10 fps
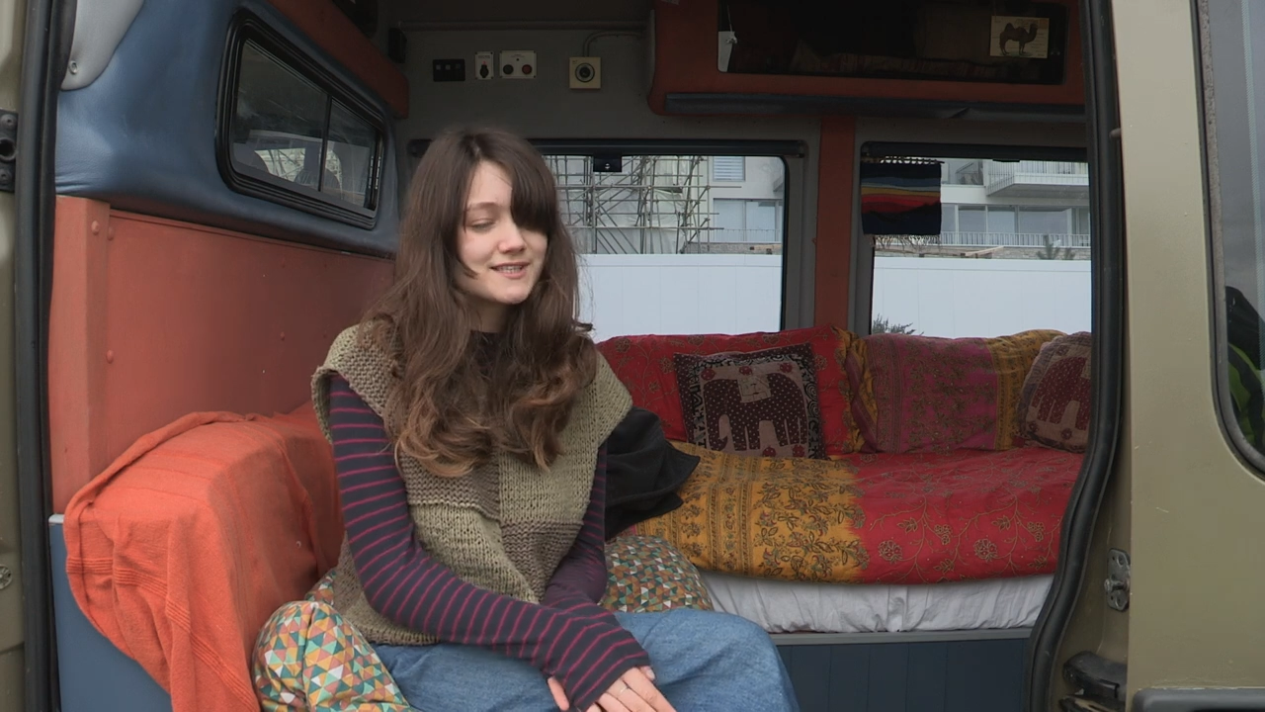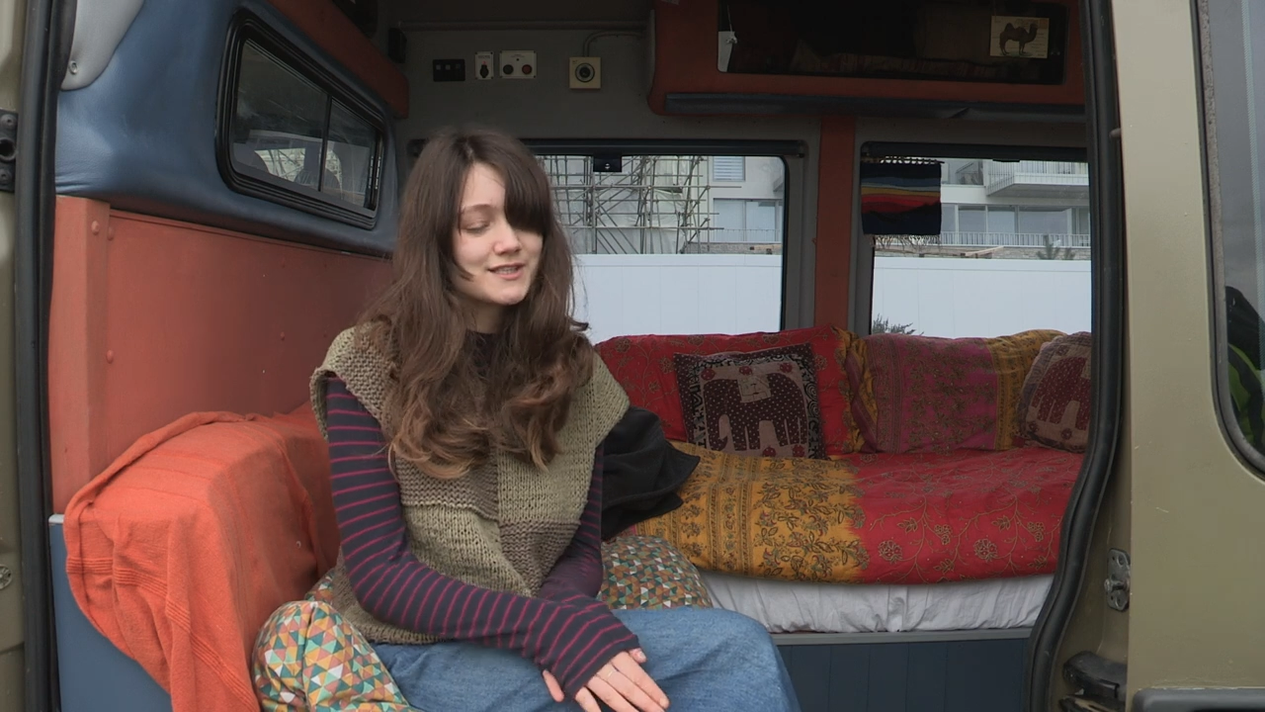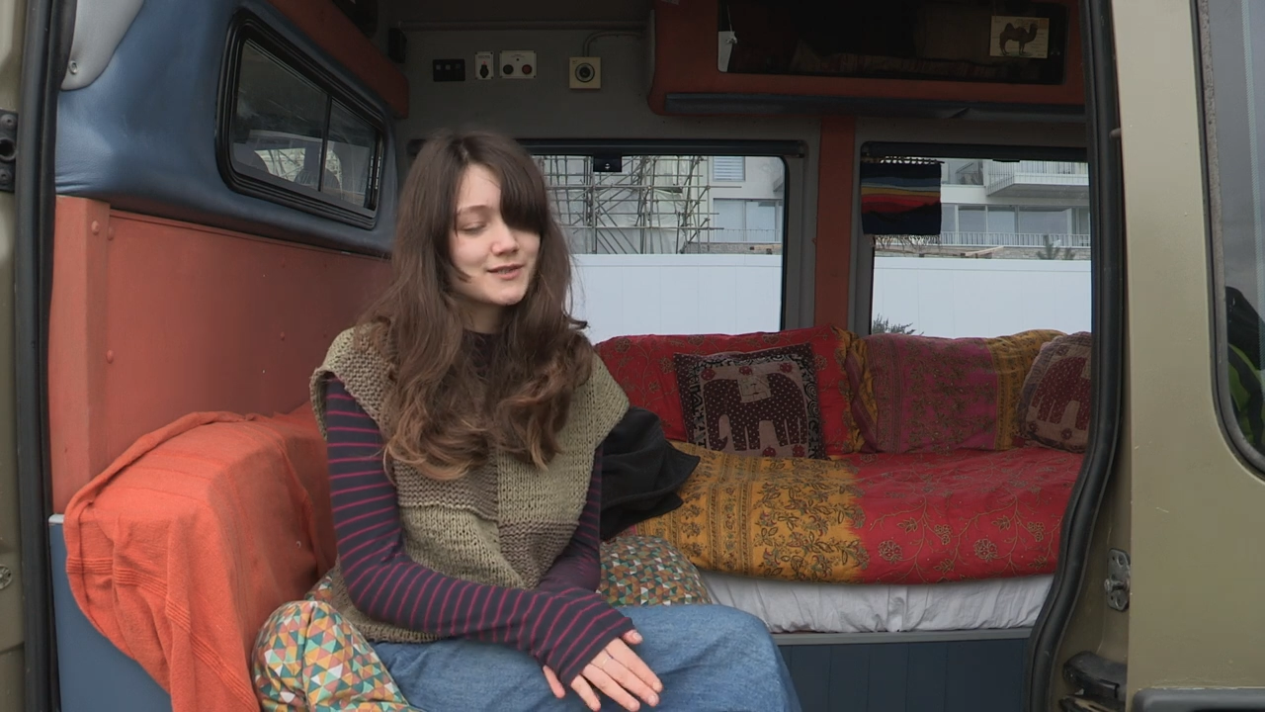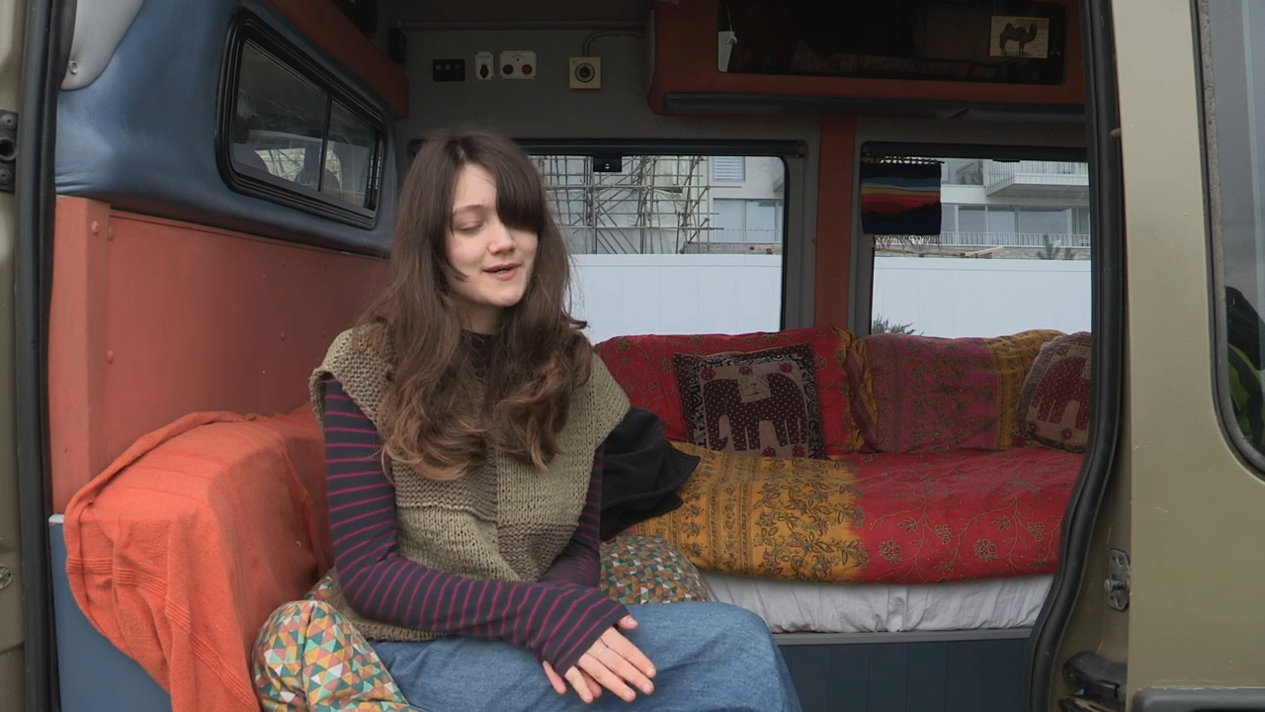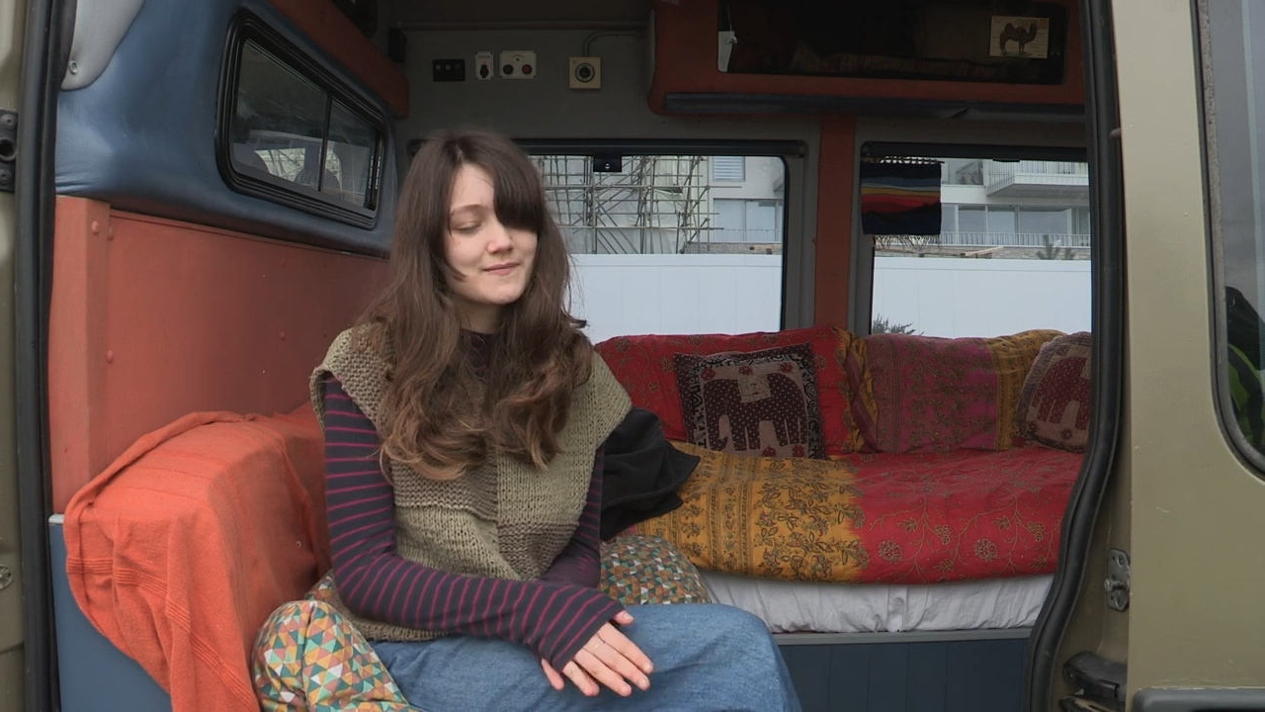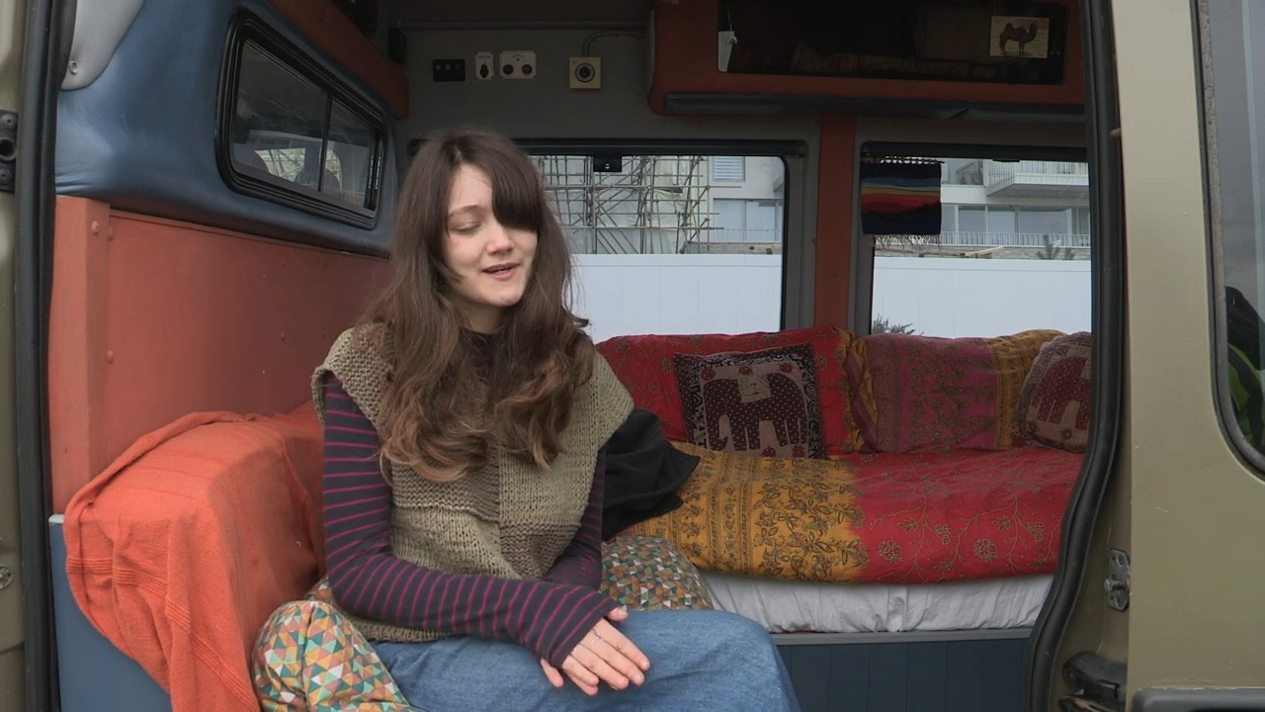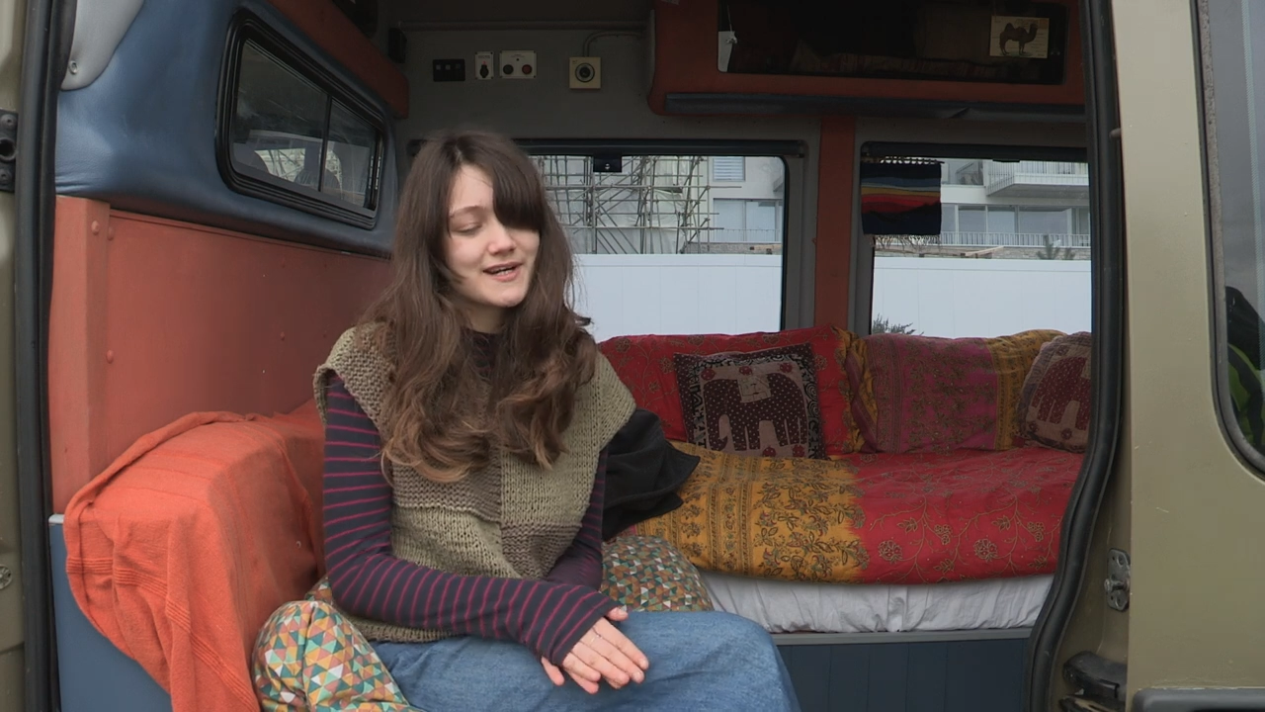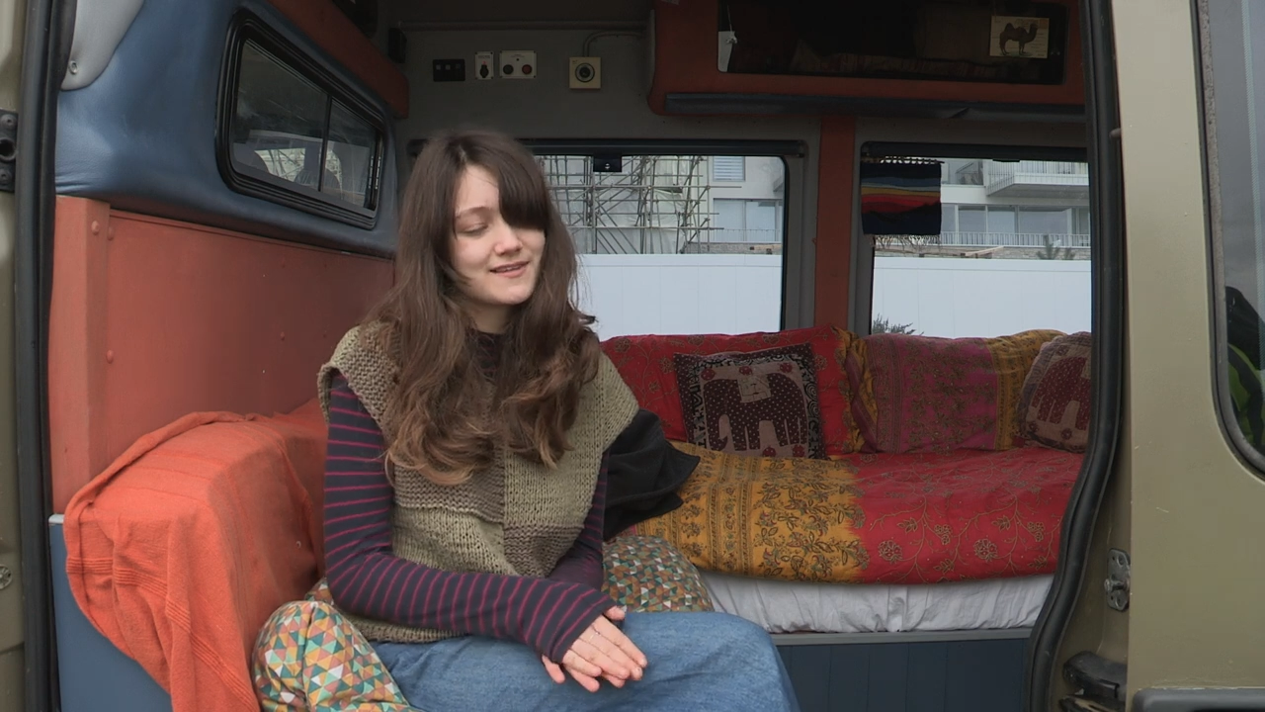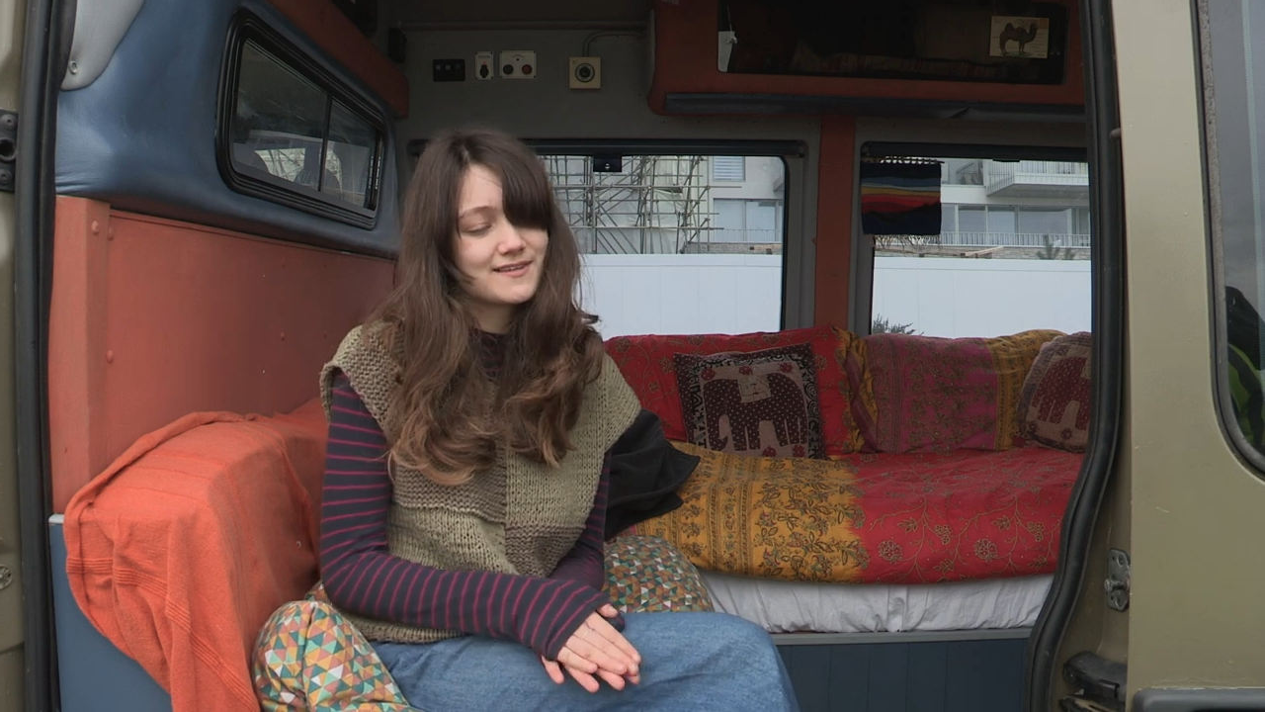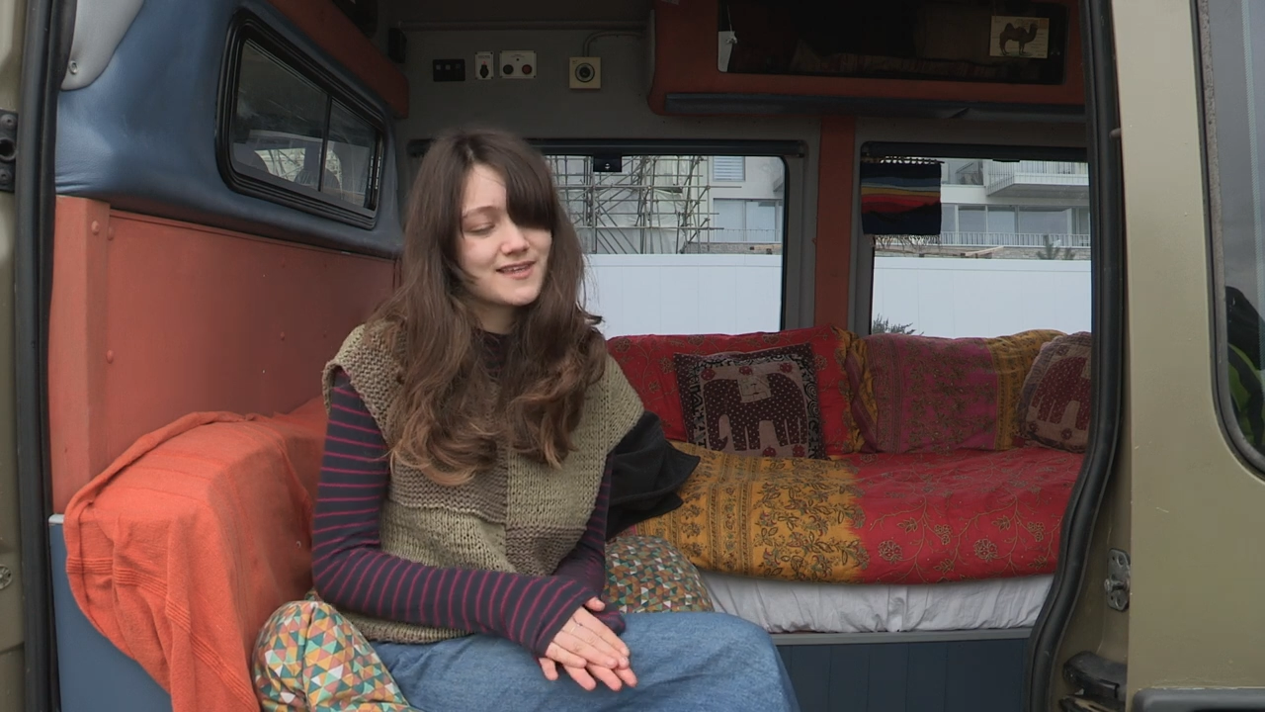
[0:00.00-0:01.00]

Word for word: to do it, but I,